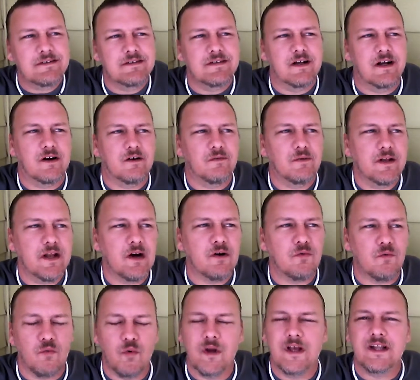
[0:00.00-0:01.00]
You know, we
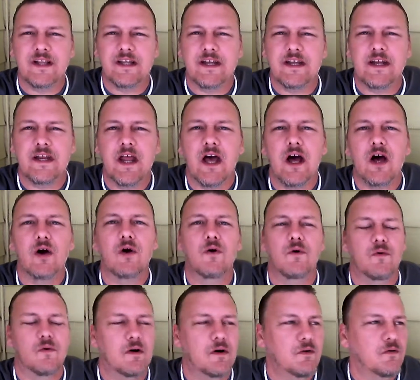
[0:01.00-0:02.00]
don't really
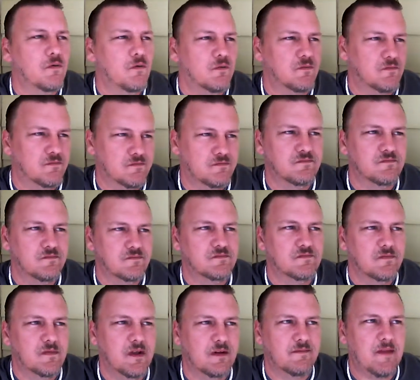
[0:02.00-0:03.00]
know.
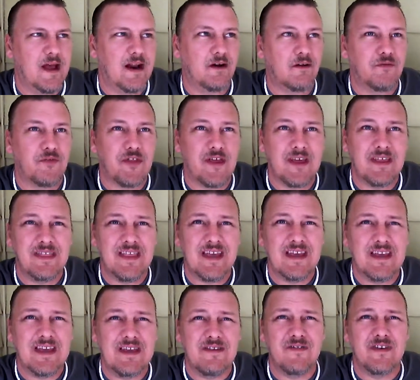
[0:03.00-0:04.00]
I don't think they
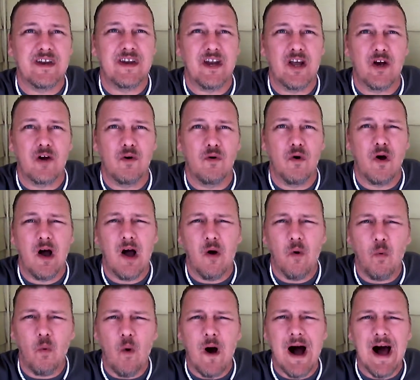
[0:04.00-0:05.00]
even know
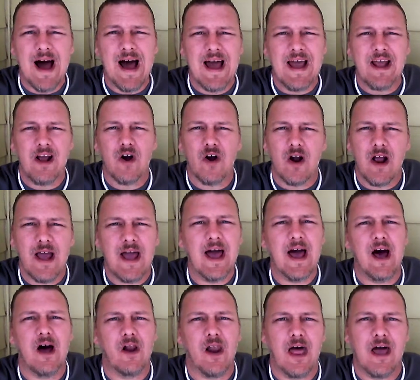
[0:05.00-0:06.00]
why or
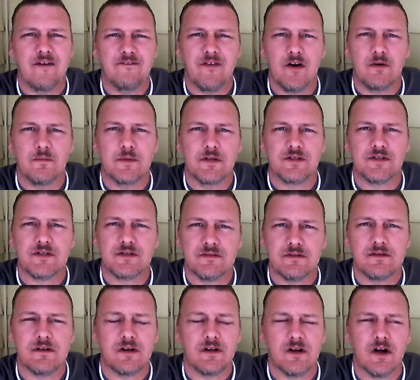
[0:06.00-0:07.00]
how lipomas
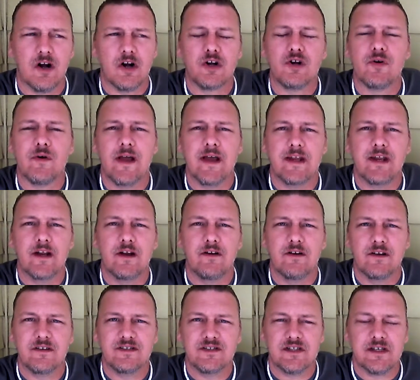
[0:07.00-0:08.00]
are, are created
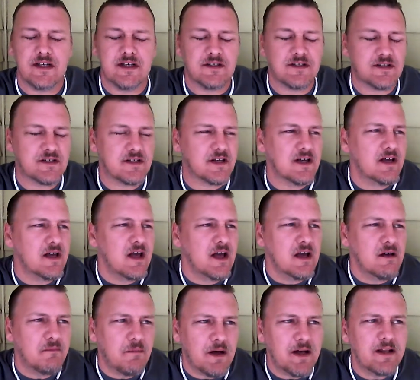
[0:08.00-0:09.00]
or exist.
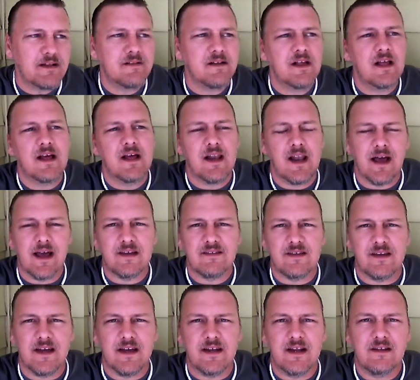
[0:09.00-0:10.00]
But like I
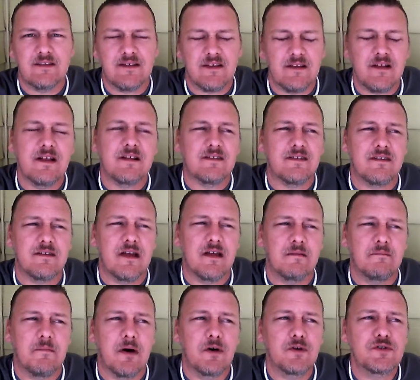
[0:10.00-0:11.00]
said, it's it's
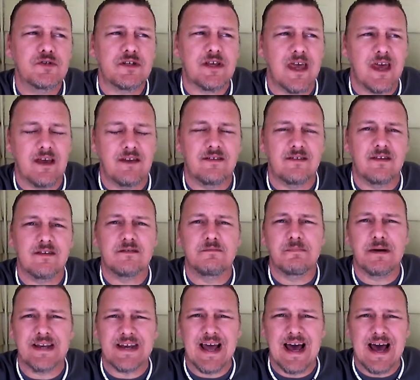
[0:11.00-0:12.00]
in most cases
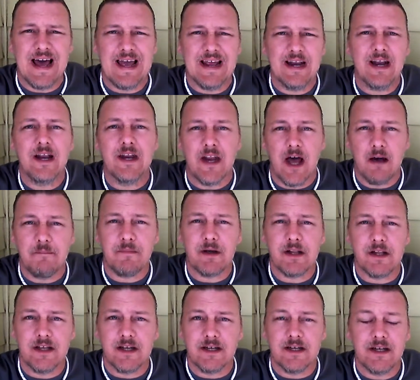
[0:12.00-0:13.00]
benign, not
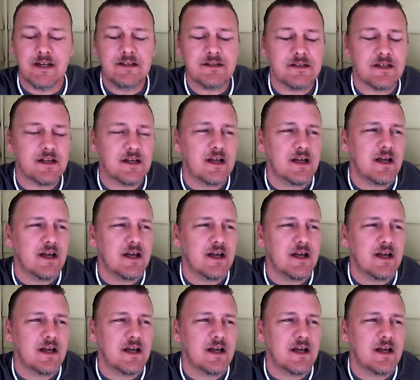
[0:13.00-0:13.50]
malignant,